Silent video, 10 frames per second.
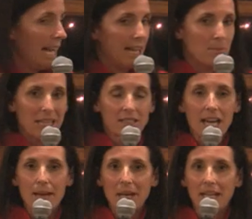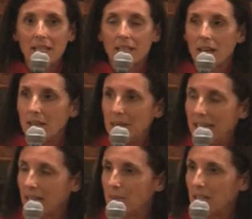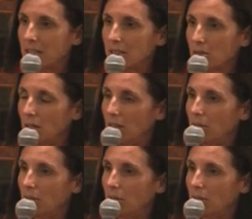And by the time I got back on American soil,